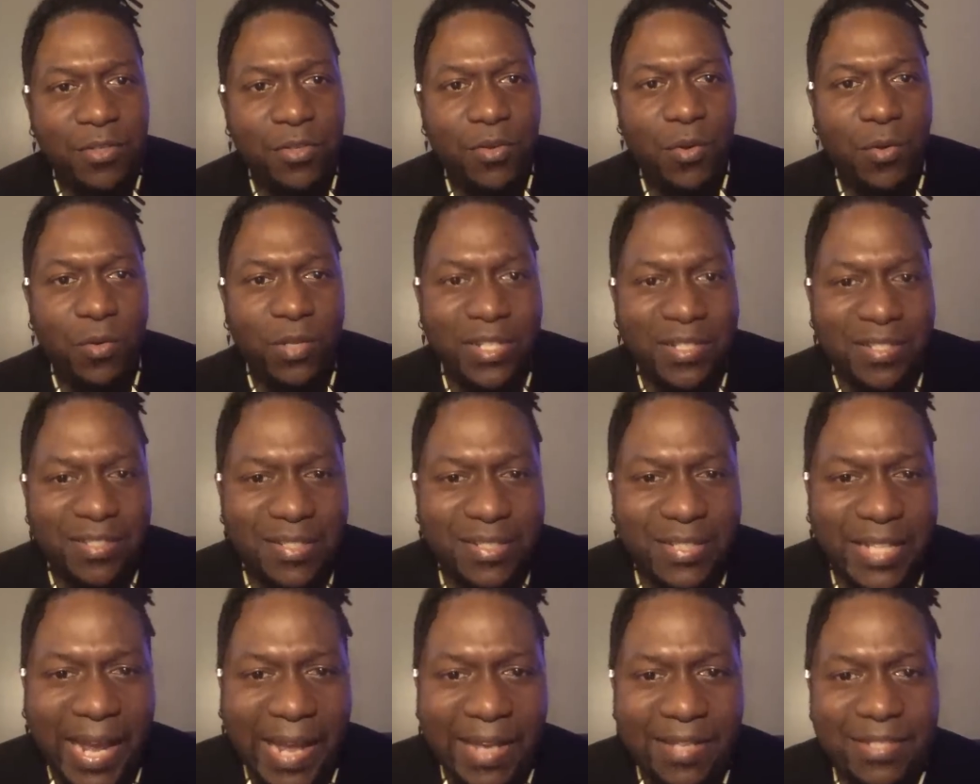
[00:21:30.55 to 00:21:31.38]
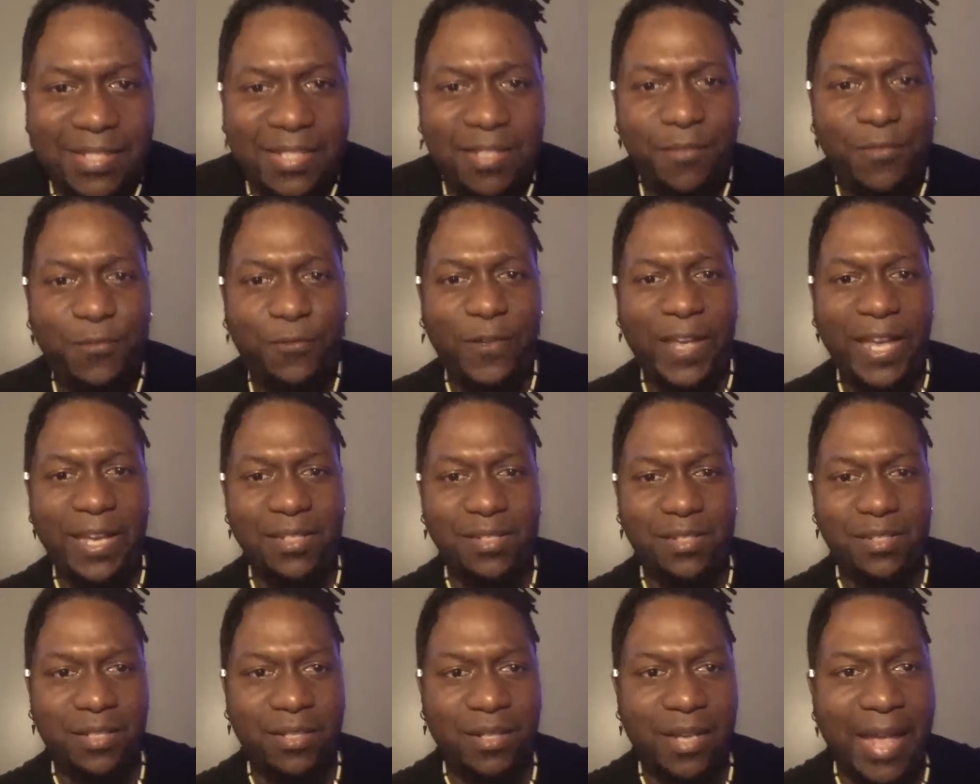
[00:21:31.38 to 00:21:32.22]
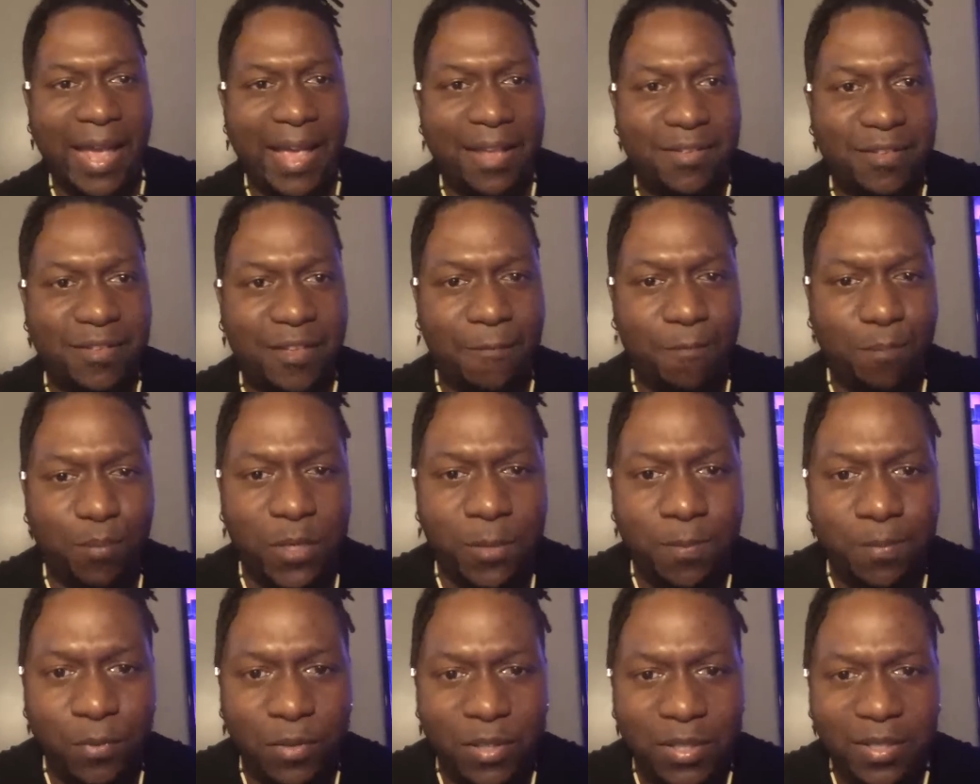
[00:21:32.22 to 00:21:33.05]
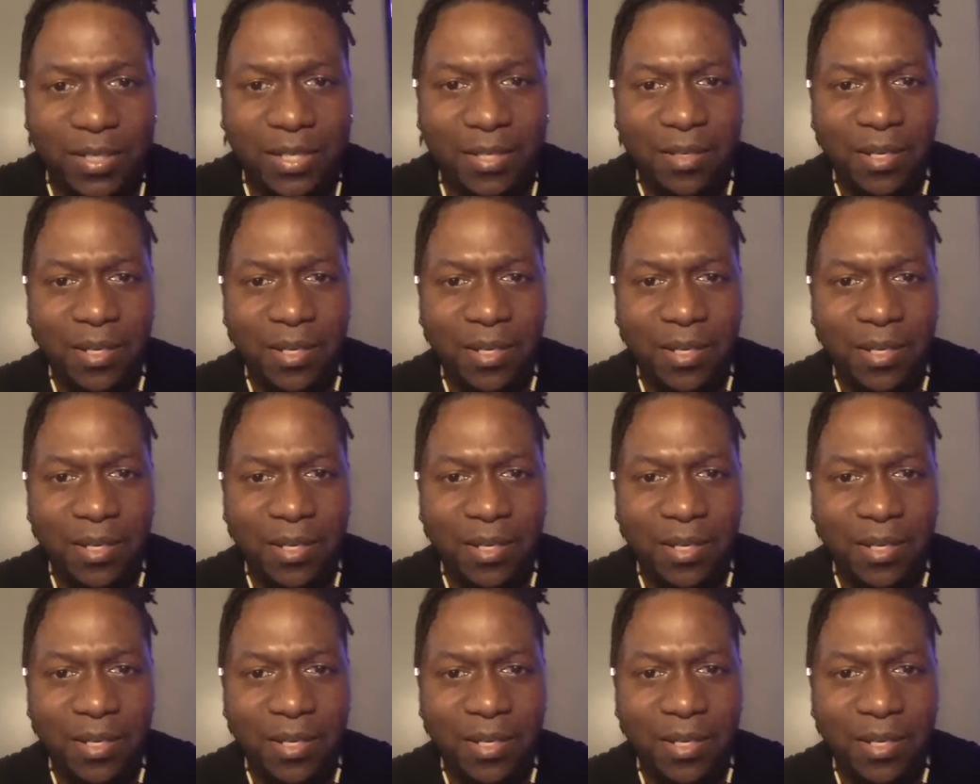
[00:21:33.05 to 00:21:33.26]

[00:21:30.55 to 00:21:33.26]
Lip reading: the sassy face and asking people to,